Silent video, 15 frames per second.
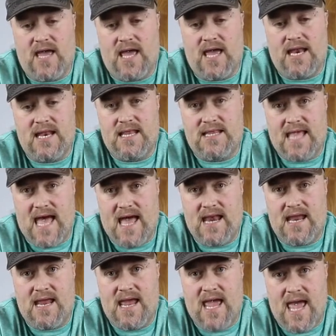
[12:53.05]
and
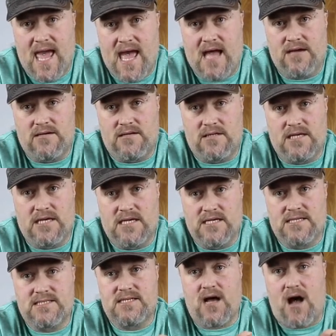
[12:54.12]
that handle
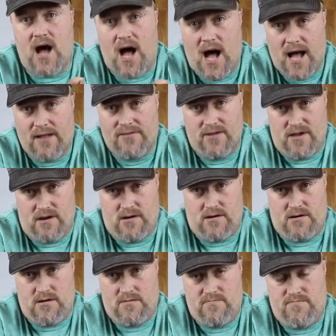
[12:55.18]
is on there